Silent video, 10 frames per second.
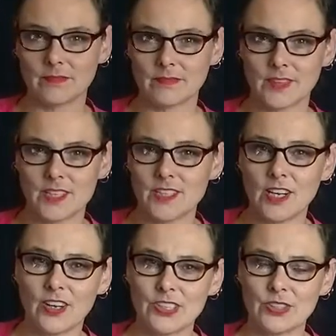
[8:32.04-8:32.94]
Because you
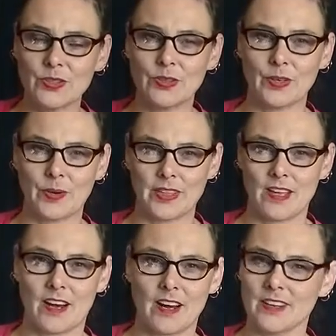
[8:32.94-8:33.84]
don't know who or what
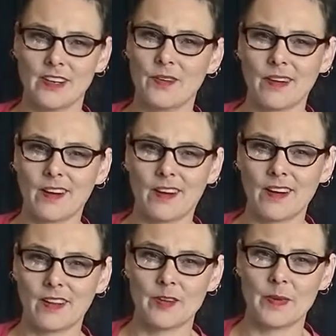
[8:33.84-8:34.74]
they are. You don't want to call
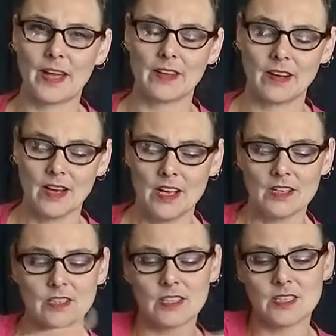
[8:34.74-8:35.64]
on them either.
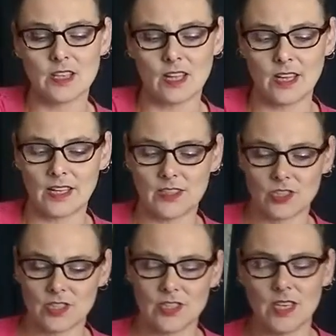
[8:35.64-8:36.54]
So this salt line is
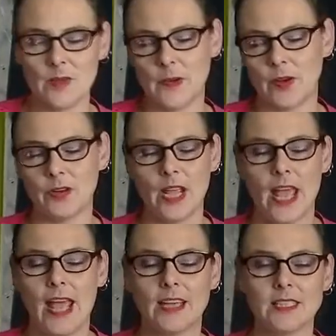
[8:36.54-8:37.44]
just to keep out
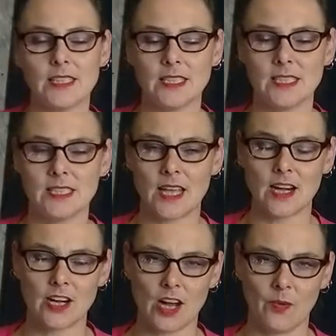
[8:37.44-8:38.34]
entities that
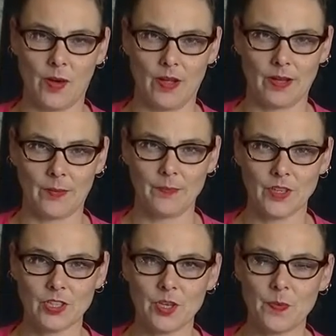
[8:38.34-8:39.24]
are not welcome,
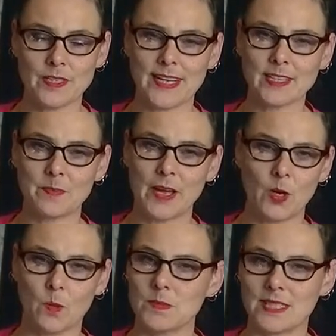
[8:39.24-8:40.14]
to protect my
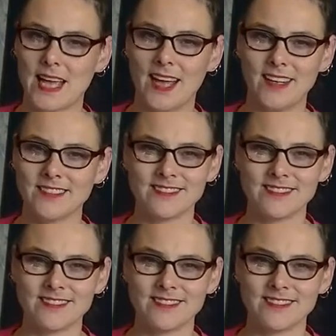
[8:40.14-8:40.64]
homestead.